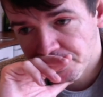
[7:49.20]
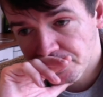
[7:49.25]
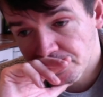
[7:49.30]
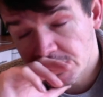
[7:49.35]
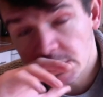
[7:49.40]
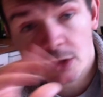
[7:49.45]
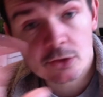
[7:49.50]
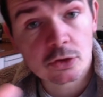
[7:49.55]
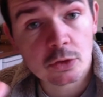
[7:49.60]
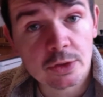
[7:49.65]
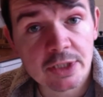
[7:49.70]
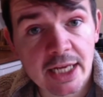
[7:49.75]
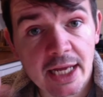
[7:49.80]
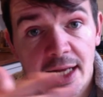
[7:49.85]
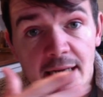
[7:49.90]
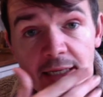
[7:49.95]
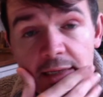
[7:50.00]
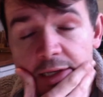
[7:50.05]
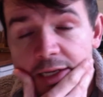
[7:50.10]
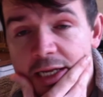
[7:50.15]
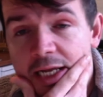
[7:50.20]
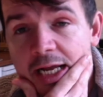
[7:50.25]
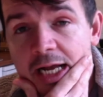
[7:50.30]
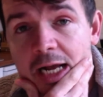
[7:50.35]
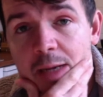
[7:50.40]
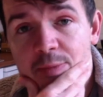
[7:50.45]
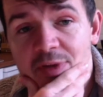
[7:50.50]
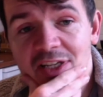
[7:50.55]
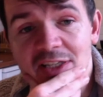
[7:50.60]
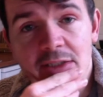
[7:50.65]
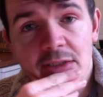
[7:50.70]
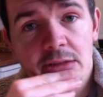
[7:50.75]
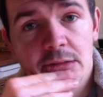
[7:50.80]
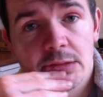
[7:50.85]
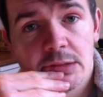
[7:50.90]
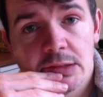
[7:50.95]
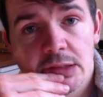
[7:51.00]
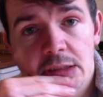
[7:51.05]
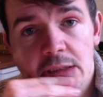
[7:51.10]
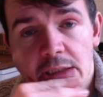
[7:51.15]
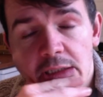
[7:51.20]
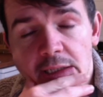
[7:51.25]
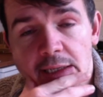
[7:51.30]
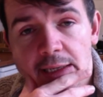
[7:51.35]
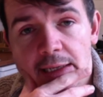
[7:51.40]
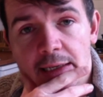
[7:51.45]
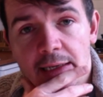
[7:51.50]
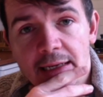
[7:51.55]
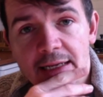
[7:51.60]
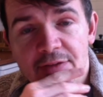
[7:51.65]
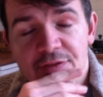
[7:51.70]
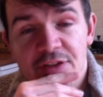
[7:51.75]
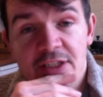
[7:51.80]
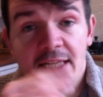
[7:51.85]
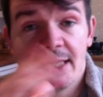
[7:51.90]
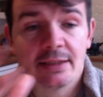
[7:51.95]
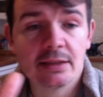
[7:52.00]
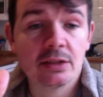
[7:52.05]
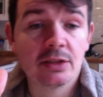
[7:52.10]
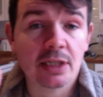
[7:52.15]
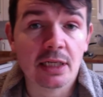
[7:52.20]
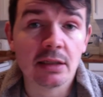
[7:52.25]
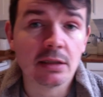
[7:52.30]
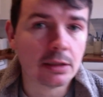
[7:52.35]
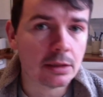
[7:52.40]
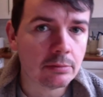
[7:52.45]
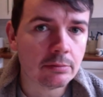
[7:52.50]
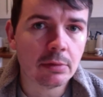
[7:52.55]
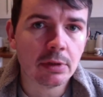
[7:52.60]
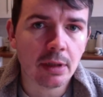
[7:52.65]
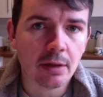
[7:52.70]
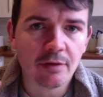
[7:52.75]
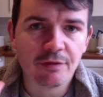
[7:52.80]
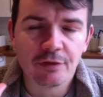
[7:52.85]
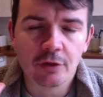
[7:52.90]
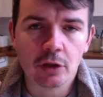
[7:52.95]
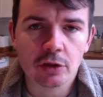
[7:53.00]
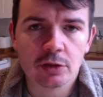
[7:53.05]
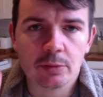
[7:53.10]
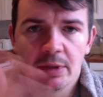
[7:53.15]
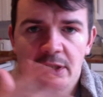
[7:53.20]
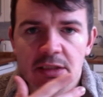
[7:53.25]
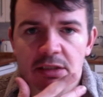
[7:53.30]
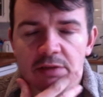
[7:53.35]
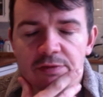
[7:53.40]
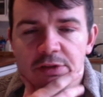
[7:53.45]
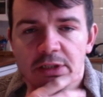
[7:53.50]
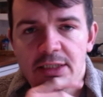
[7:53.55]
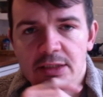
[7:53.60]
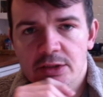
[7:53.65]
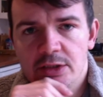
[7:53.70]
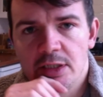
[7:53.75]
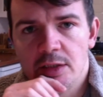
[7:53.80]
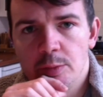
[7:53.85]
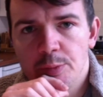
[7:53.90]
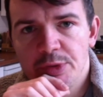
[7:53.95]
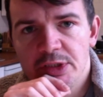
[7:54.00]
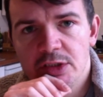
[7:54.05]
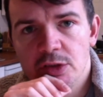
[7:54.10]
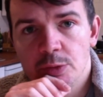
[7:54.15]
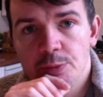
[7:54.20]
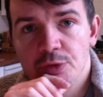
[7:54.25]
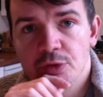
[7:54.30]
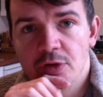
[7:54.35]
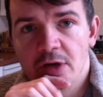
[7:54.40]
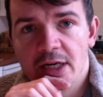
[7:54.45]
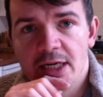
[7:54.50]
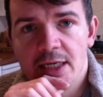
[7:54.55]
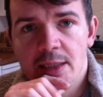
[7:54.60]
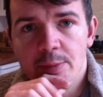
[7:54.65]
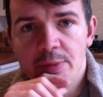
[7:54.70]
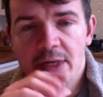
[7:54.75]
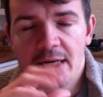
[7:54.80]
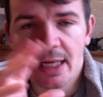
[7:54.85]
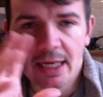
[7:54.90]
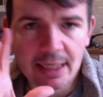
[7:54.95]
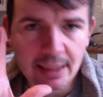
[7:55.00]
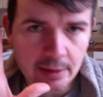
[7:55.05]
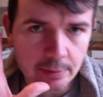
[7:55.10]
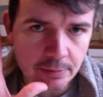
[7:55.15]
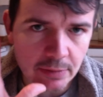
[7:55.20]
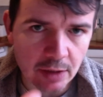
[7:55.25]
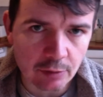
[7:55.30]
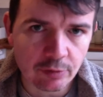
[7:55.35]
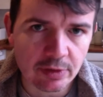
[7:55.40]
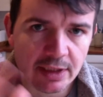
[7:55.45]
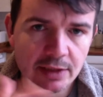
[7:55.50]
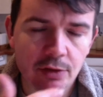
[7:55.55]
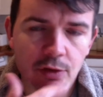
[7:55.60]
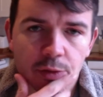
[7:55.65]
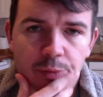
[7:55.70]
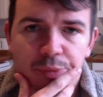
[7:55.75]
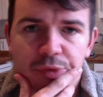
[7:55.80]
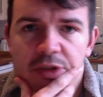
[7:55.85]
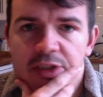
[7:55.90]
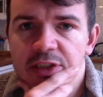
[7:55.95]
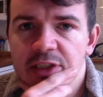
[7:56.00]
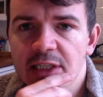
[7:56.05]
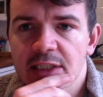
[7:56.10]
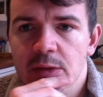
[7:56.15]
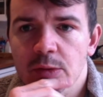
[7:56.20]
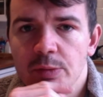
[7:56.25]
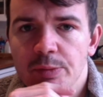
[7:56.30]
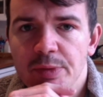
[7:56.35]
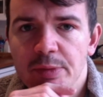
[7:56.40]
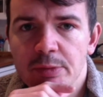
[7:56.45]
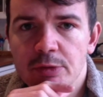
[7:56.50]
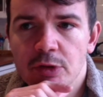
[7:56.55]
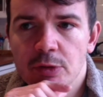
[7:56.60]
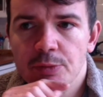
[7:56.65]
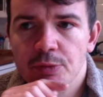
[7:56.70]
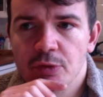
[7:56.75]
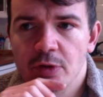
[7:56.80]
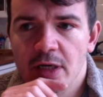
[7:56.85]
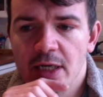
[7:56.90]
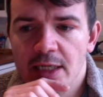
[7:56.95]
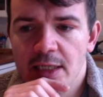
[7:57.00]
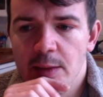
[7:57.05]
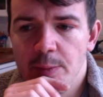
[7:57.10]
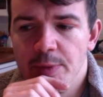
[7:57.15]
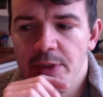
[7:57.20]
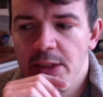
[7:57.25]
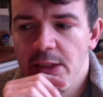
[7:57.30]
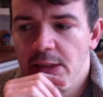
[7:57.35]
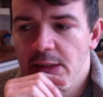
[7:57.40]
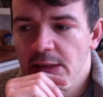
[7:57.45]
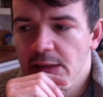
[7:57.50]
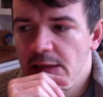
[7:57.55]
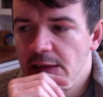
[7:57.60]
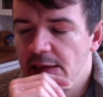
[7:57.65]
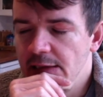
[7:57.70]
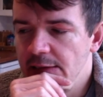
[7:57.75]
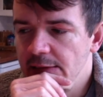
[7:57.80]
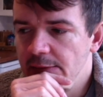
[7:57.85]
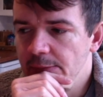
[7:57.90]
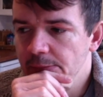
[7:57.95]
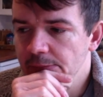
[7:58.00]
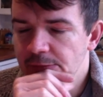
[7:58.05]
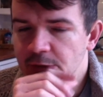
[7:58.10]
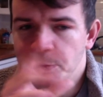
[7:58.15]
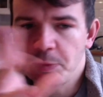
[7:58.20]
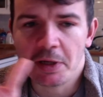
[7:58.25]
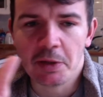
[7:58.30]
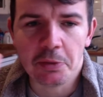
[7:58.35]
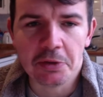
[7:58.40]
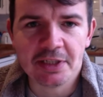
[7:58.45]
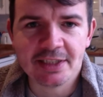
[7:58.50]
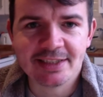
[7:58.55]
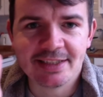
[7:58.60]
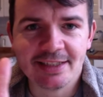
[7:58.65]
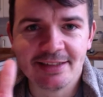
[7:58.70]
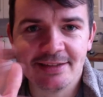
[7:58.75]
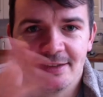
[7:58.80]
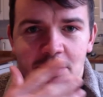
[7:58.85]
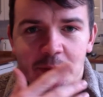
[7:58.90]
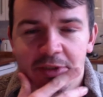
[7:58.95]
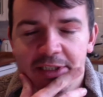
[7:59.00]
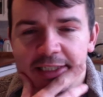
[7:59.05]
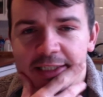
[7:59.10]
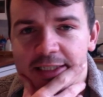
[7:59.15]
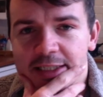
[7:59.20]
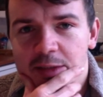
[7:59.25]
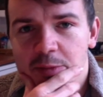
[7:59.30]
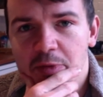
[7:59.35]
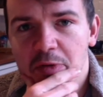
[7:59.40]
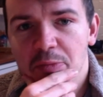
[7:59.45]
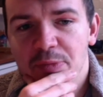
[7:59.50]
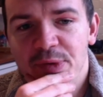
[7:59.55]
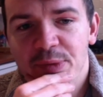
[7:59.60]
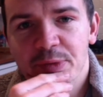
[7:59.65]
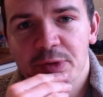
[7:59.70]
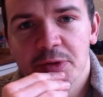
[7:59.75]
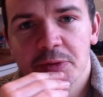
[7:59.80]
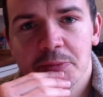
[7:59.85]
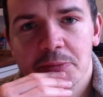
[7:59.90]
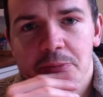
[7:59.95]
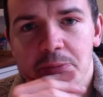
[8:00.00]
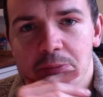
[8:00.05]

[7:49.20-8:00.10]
So yeah, I mean, if you like the channel, I forgot to mention, if you like the channel, please subscribe. I really do appreciate it when people subscribe. Despite what I said at the beginning about people